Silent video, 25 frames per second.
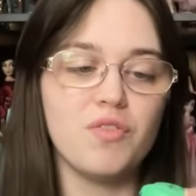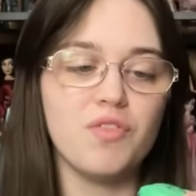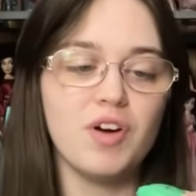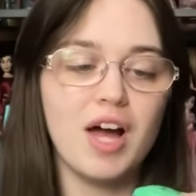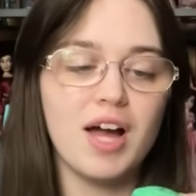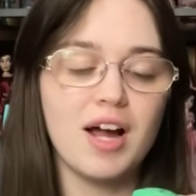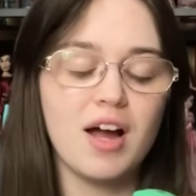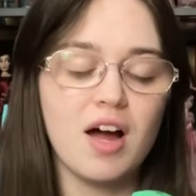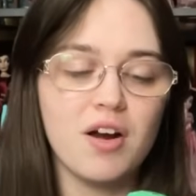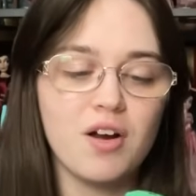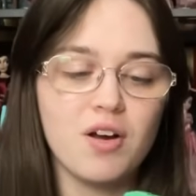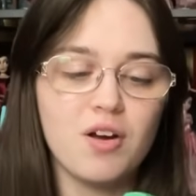I
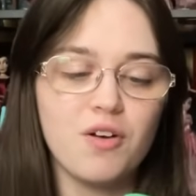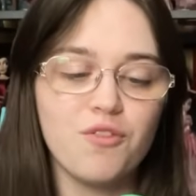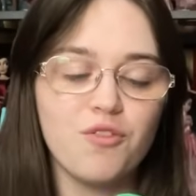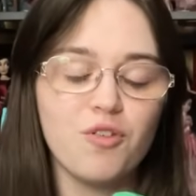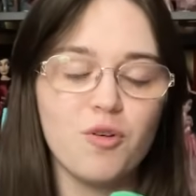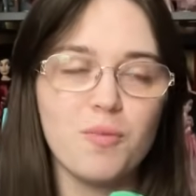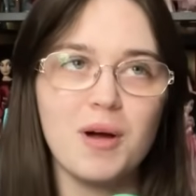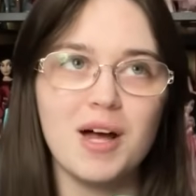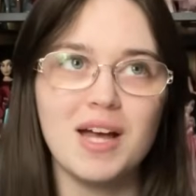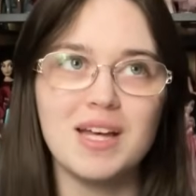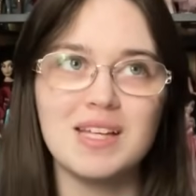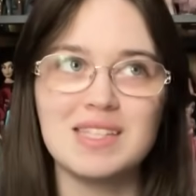got her for
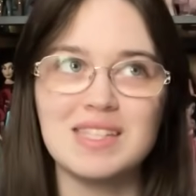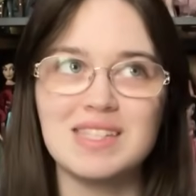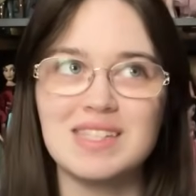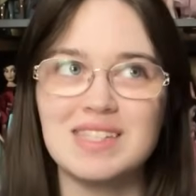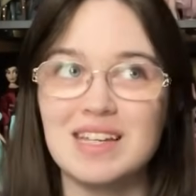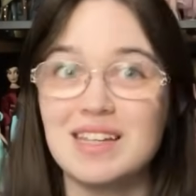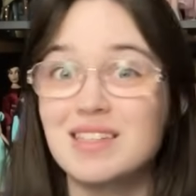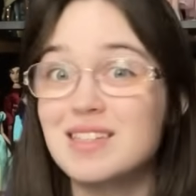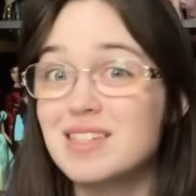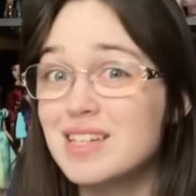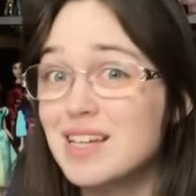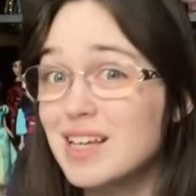my
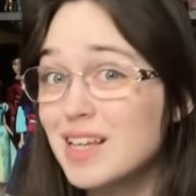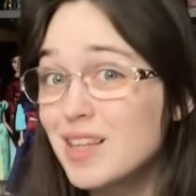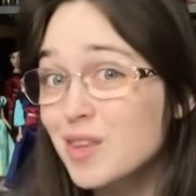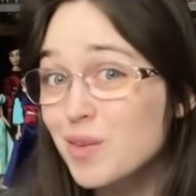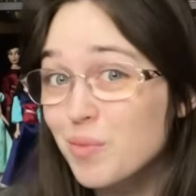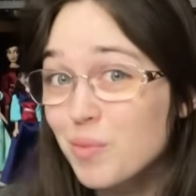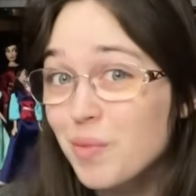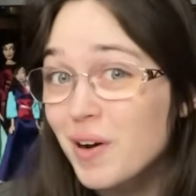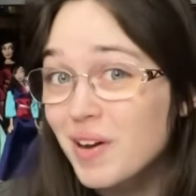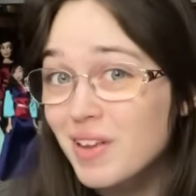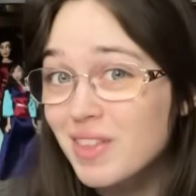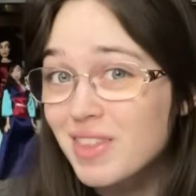16th
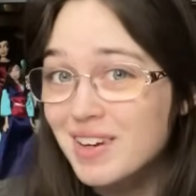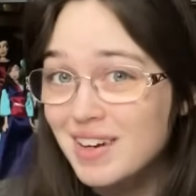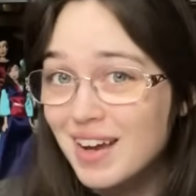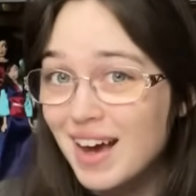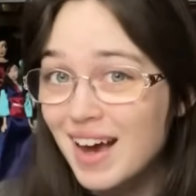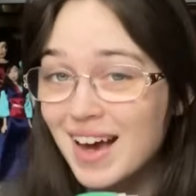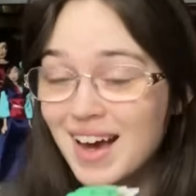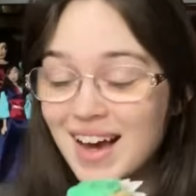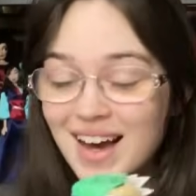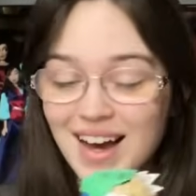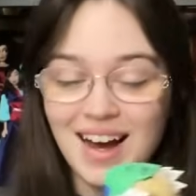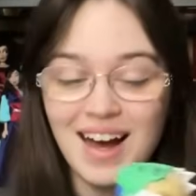
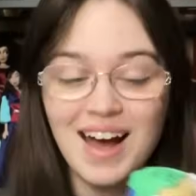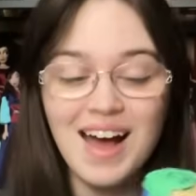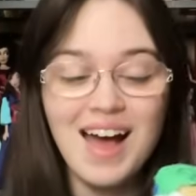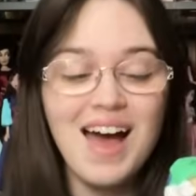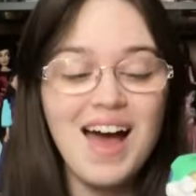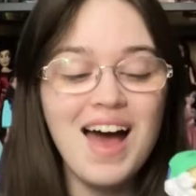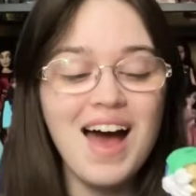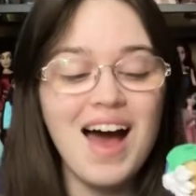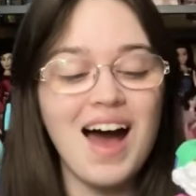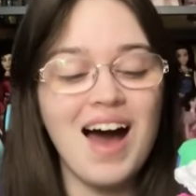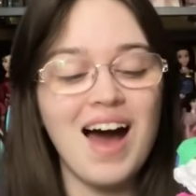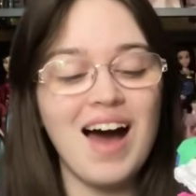birthday
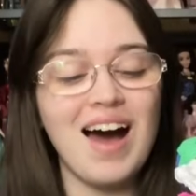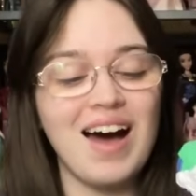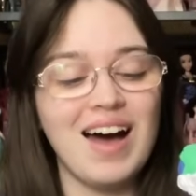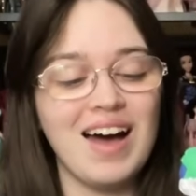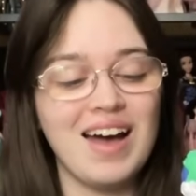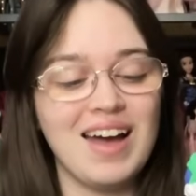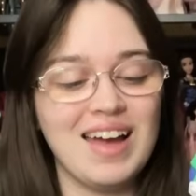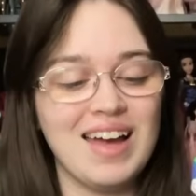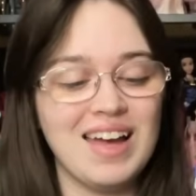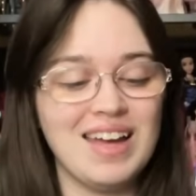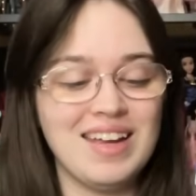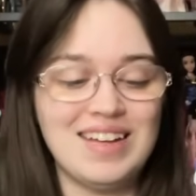uh,
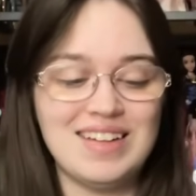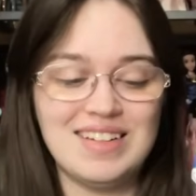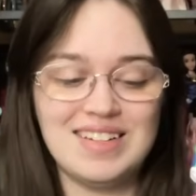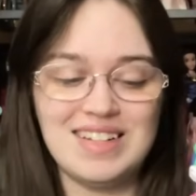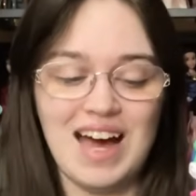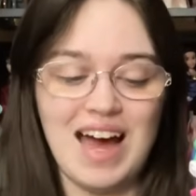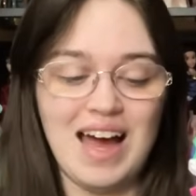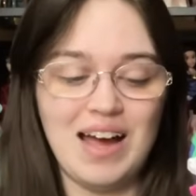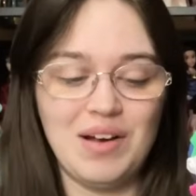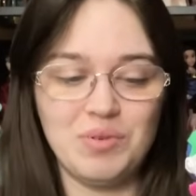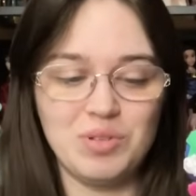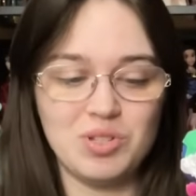and
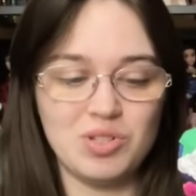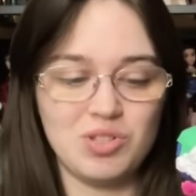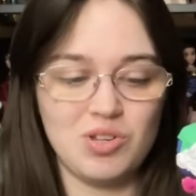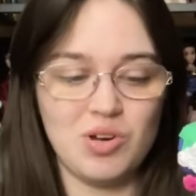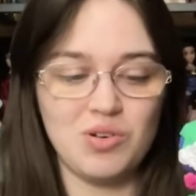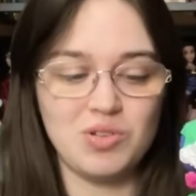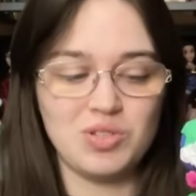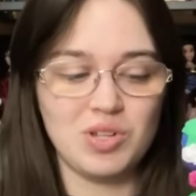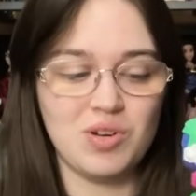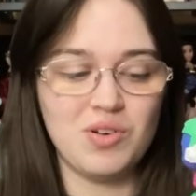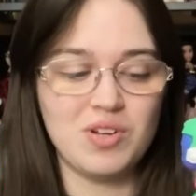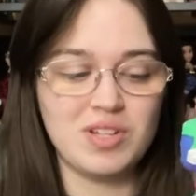I was so,
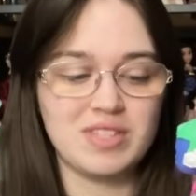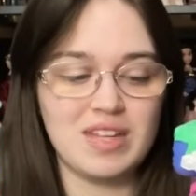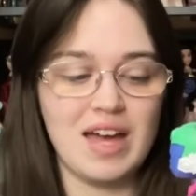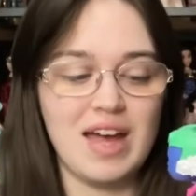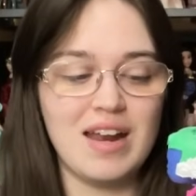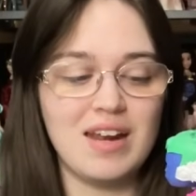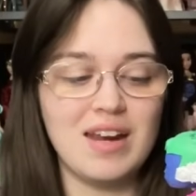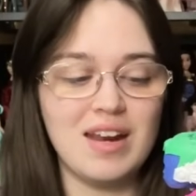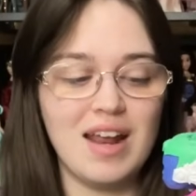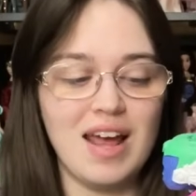so excited.